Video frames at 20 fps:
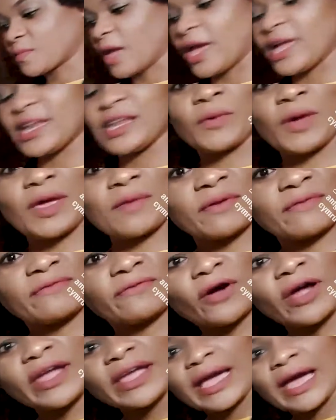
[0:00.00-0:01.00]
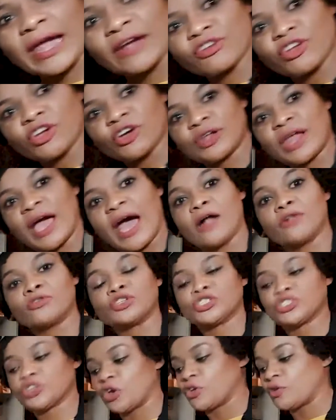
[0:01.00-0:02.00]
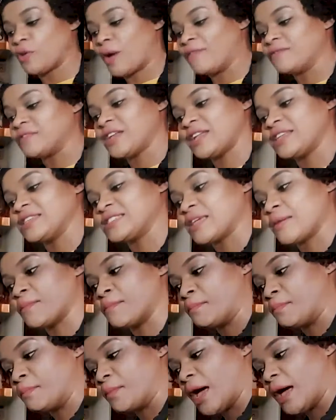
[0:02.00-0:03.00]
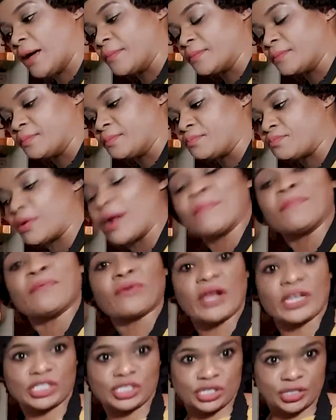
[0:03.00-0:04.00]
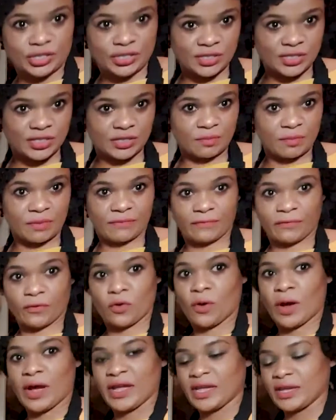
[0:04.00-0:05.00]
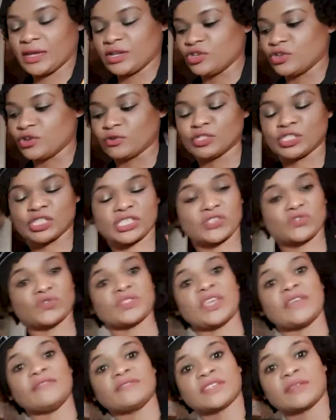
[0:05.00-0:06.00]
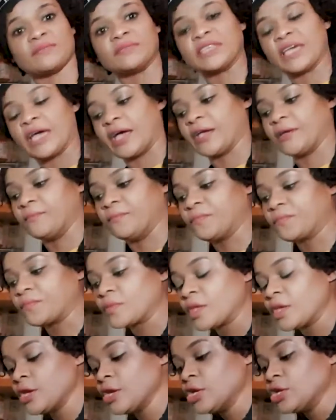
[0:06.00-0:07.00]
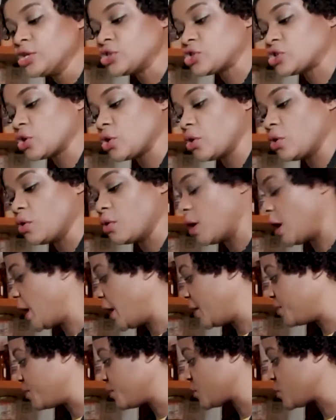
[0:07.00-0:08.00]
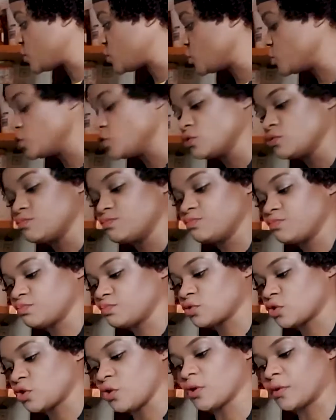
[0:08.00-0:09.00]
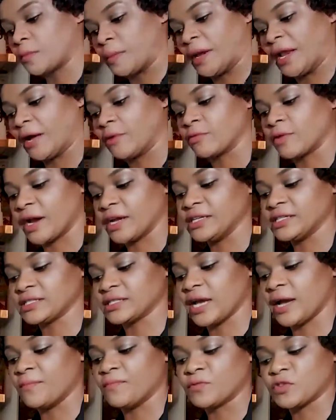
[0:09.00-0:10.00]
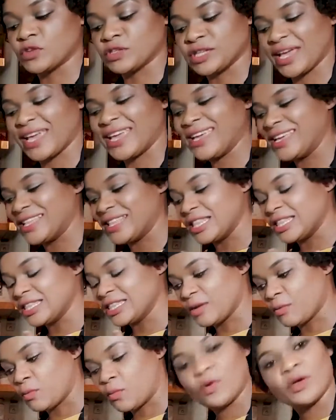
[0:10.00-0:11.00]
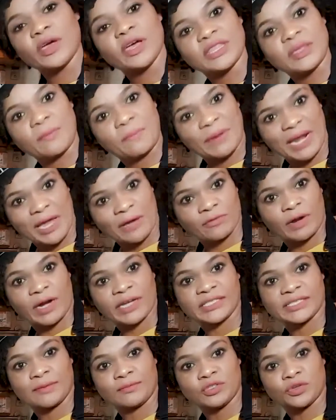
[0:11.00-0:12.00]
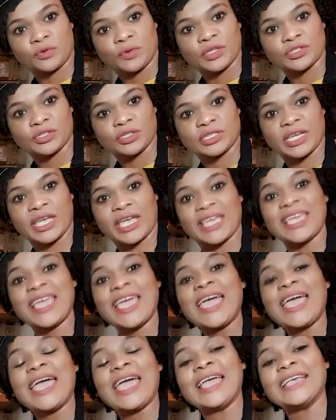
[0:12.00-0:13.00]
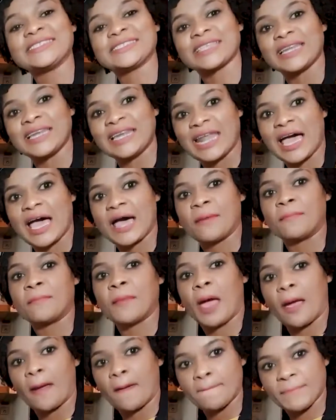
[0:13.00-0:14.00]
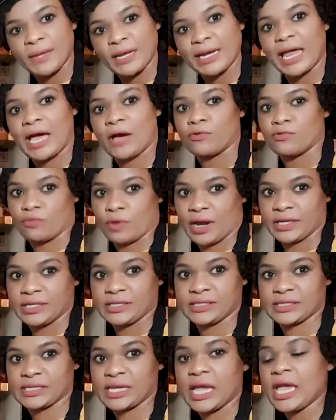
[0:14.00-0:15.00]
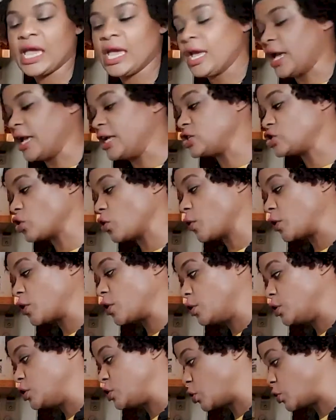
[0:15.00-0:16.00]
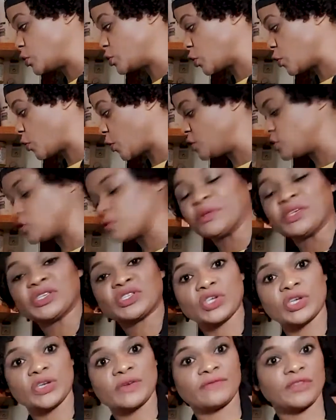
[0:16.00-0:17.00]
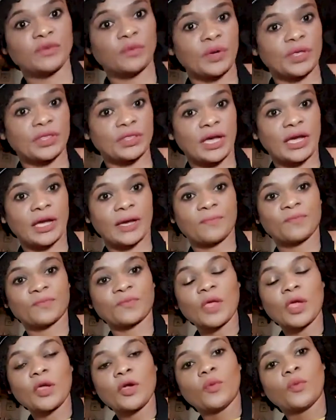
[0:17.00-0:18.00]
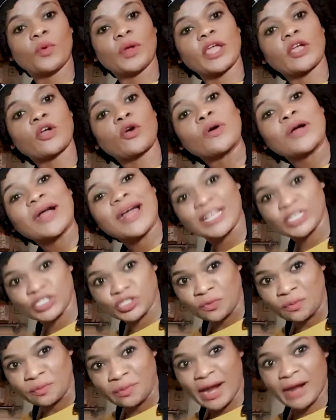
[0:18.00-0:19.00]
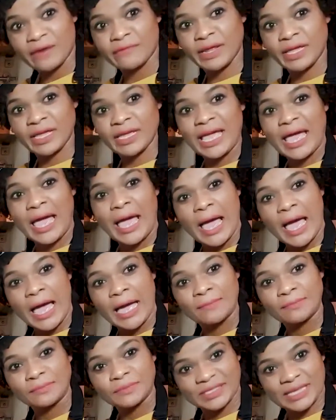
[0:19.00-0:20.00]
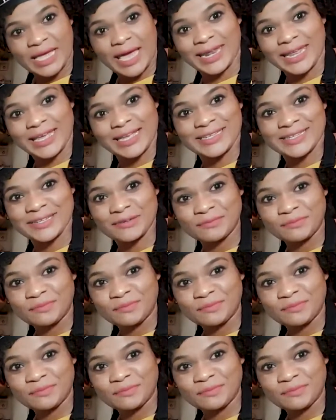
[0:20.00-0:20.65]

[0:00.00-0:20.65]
anyway, before I carry on, I'll show you, I've done some preparations before I, just to save some time. So to cook pilau rice today, the pilau rice I'm doing today is the lamb pilau rice. It's also going to be served with what I call kachumbari salad.